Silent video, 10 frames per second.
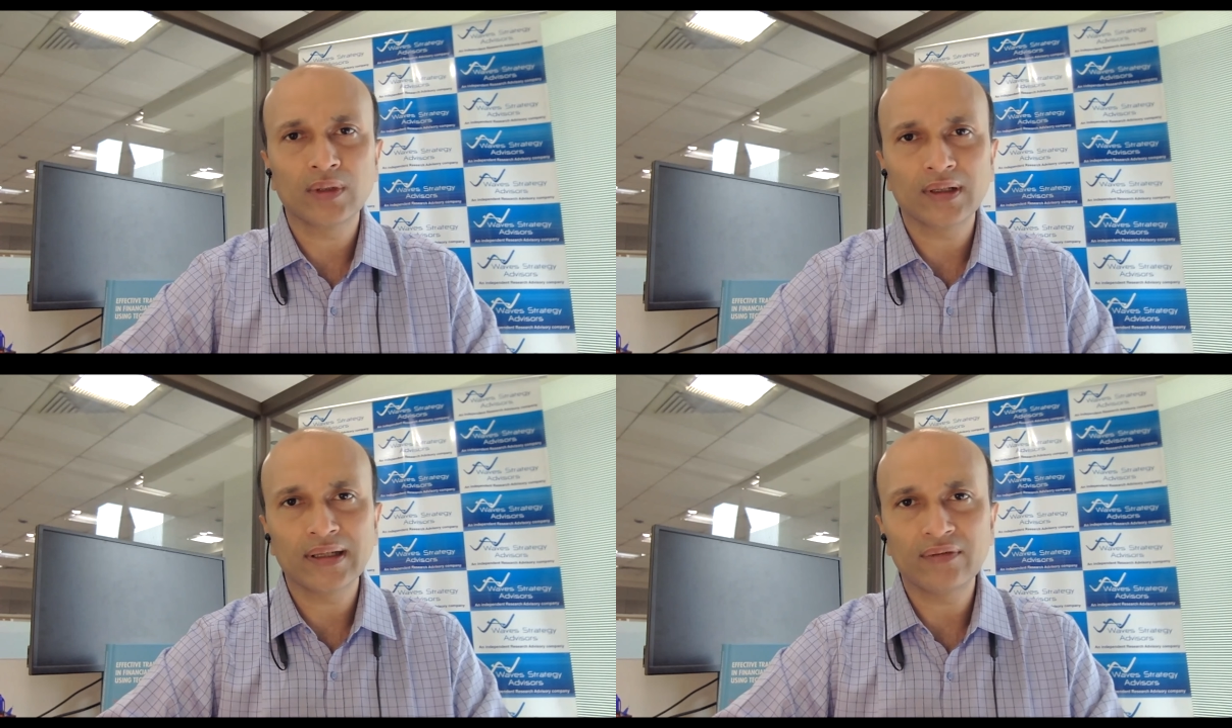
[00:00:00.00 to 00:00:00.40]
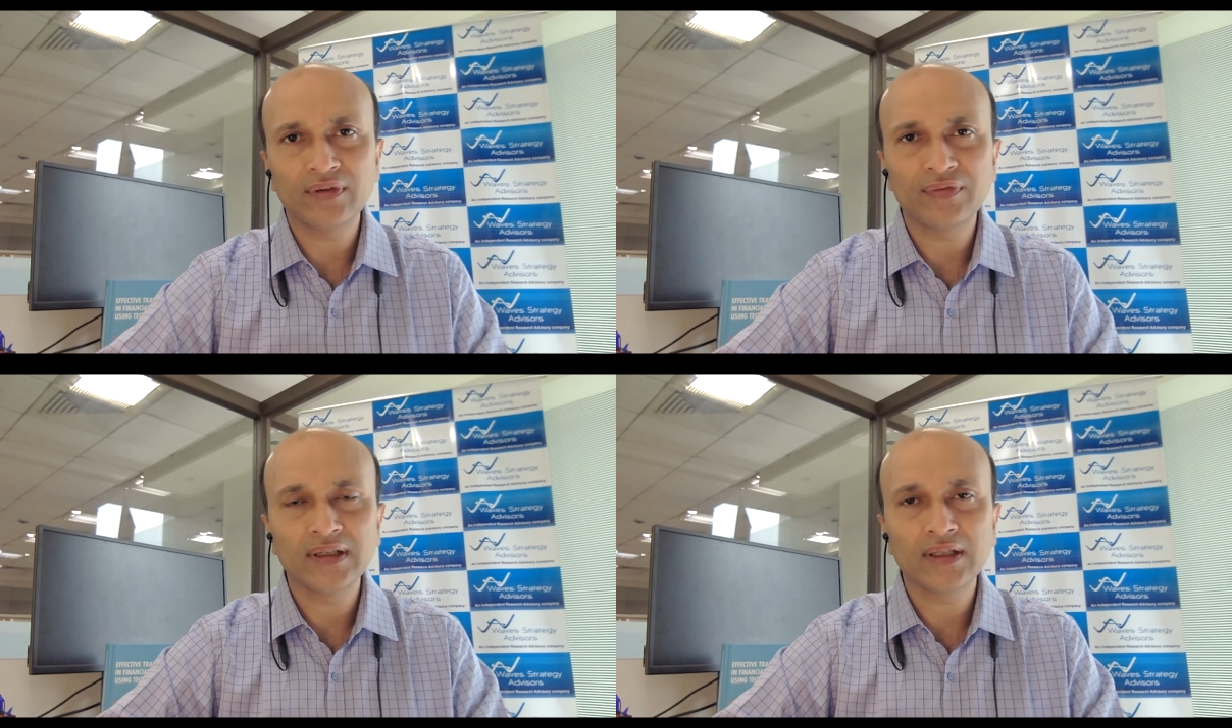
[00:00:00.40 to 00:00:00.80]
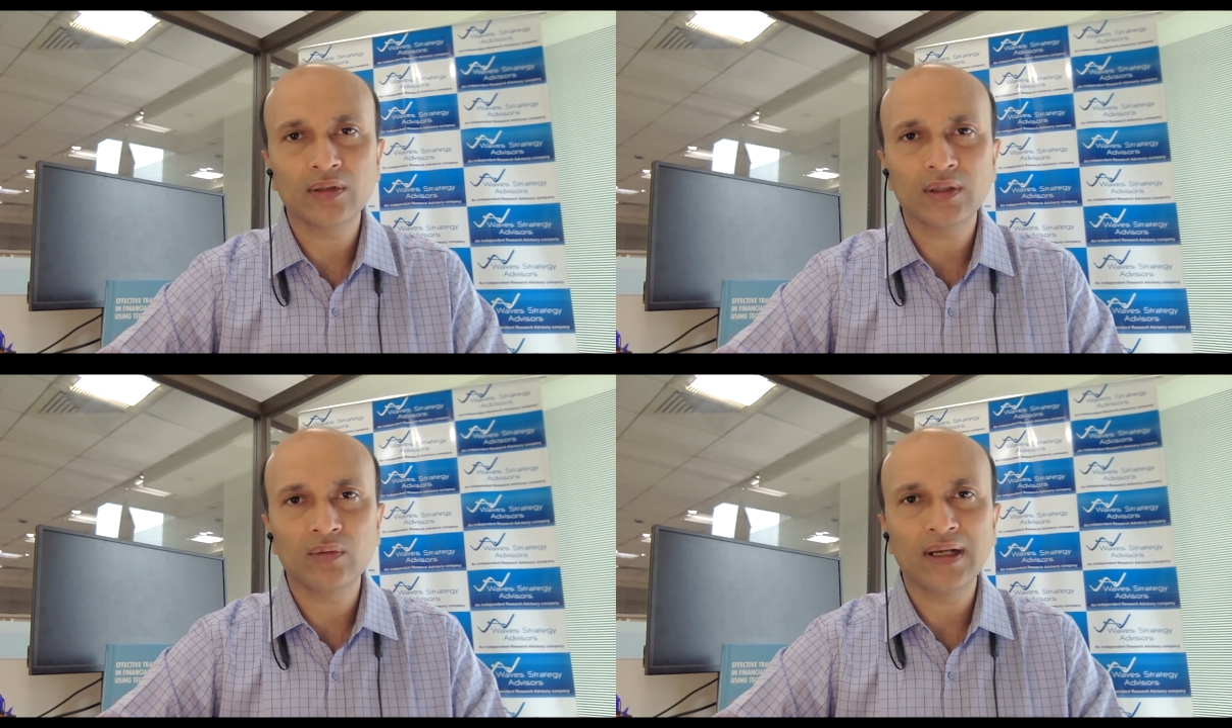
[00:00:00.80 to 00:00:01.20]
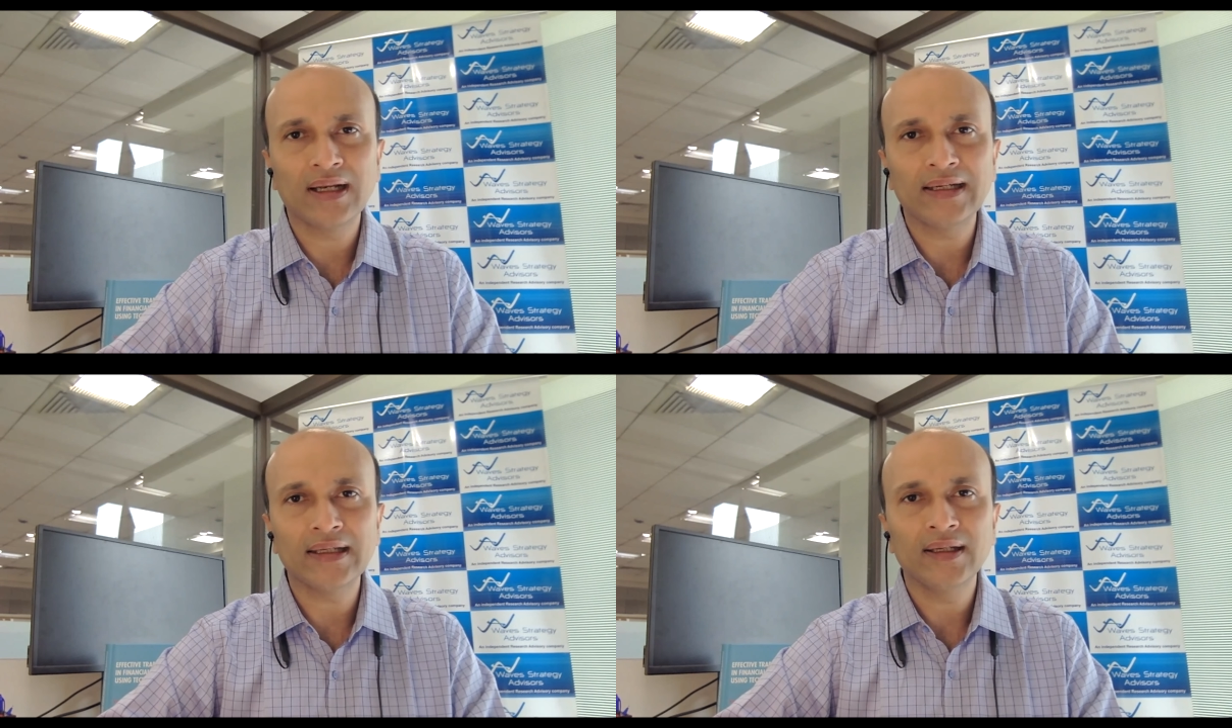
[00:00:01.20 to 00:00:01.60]
towards that
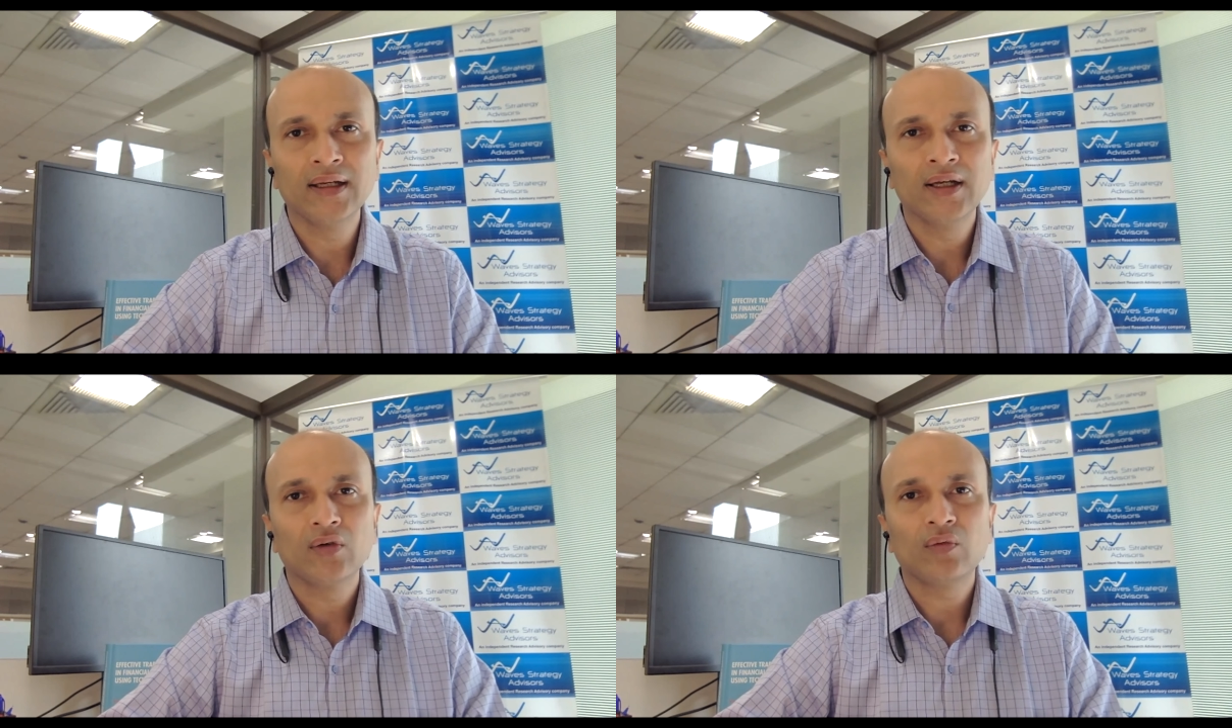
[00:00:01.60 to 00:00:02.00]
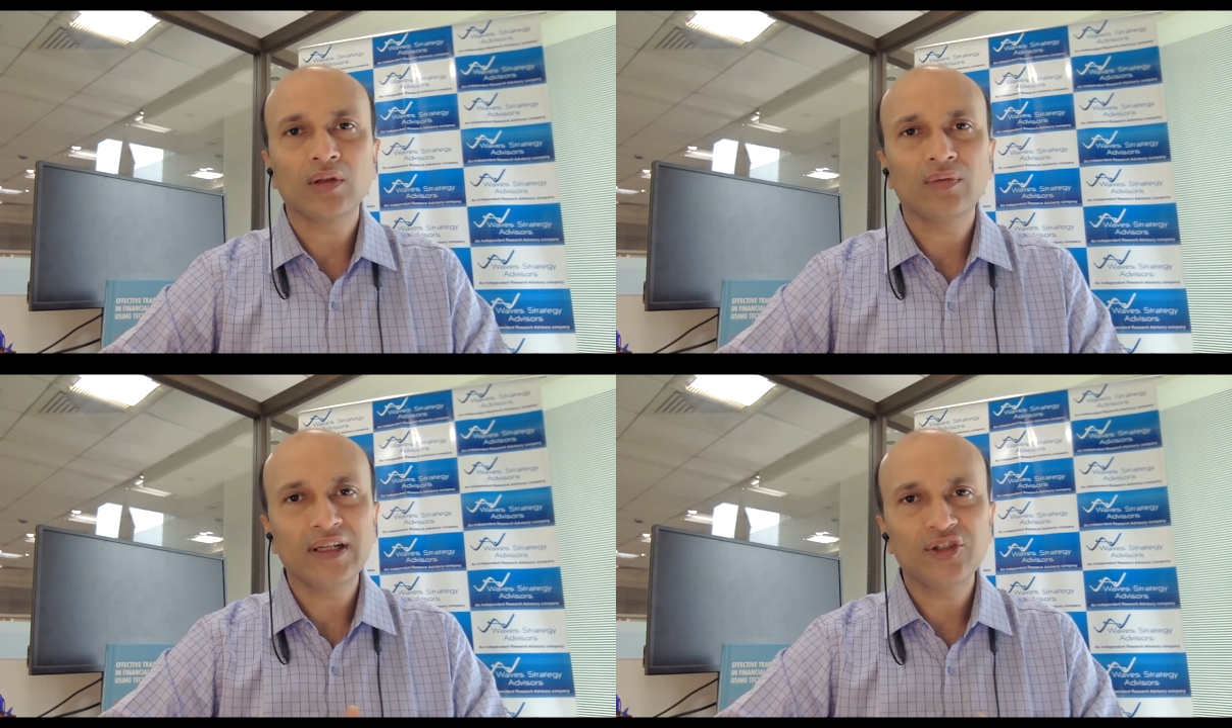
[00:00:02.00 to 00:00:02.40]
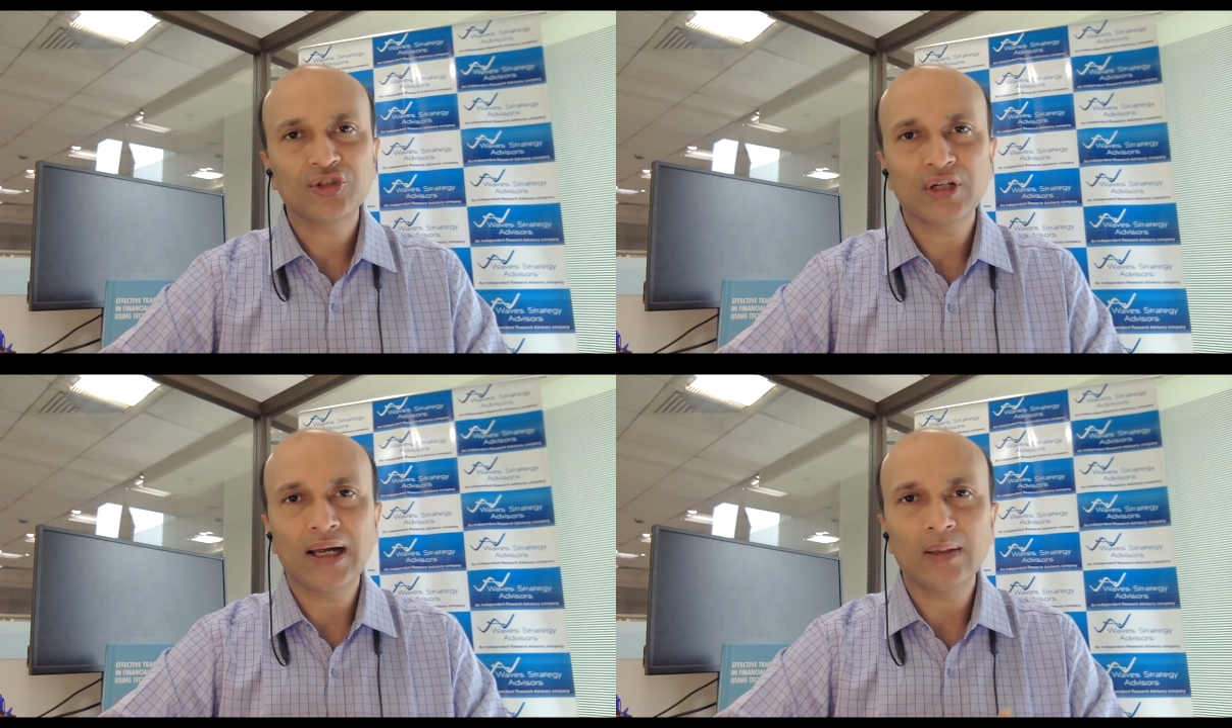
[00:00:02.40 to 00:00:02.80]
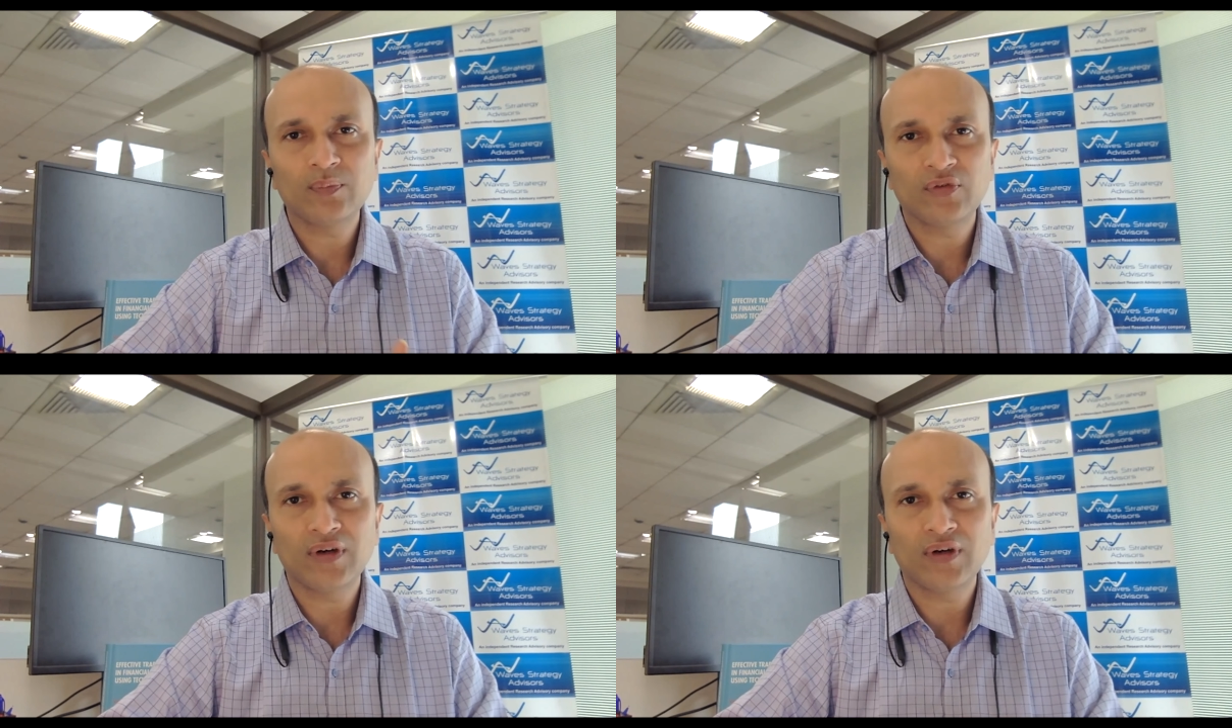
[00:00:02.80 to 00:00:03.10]
15,190 was very sharp,